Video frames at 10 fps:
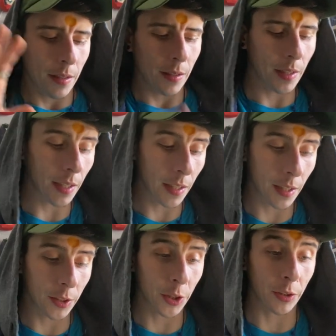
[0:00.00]

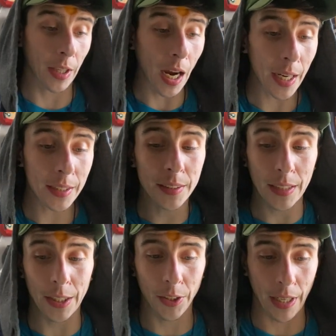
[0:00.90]
Your guides
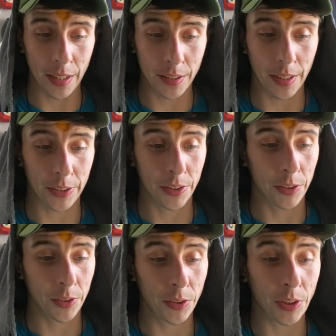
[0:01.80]
and your
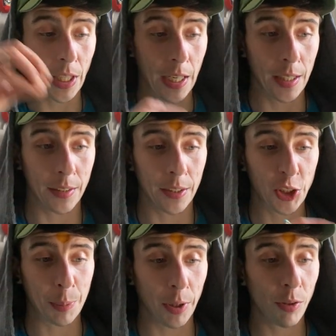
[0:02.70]
ancestors and the
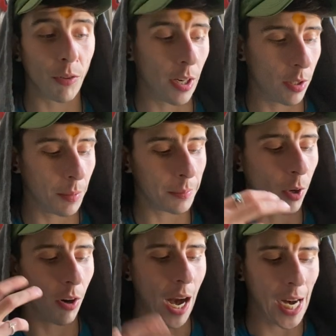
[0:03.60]
spirit realm
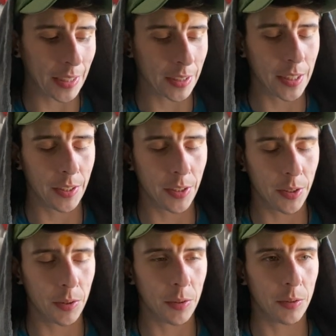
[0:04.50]
are asking
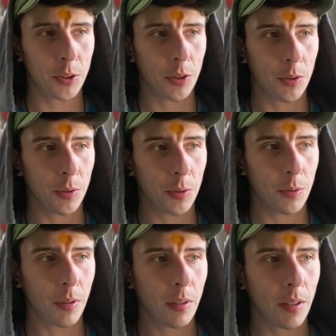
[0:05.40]
you
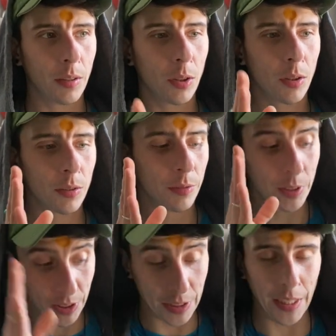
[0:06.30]
to
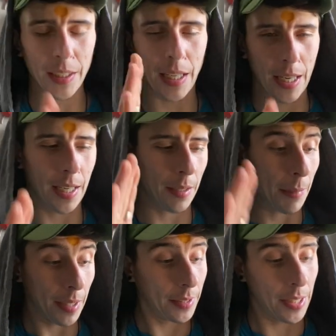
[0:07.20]
sit in
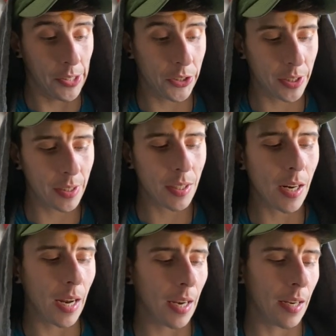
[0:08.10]
meditation,
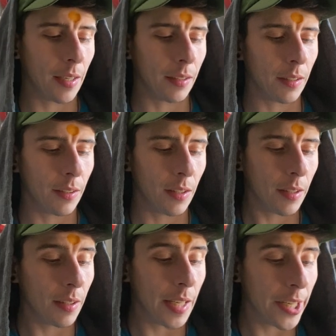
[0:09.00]
and
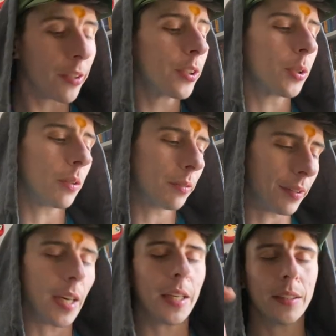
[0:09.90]
here you will
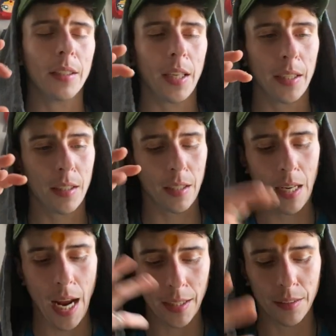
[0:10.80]
find like an
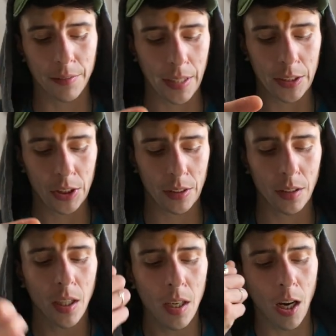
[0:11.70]
activation.
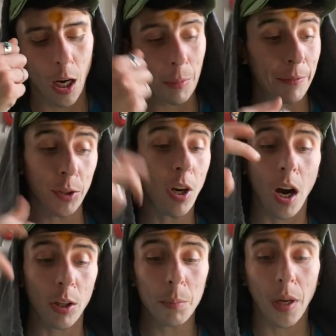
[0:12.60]
If you
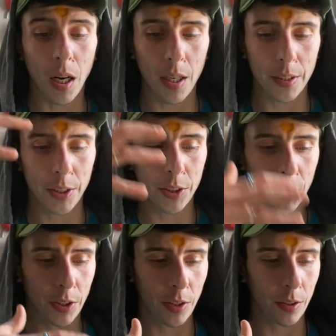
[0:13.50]
call upon
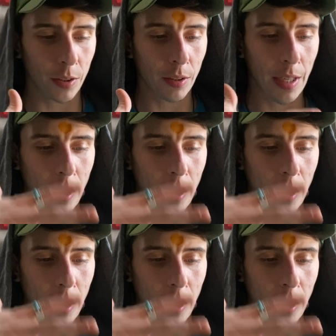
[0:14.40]
your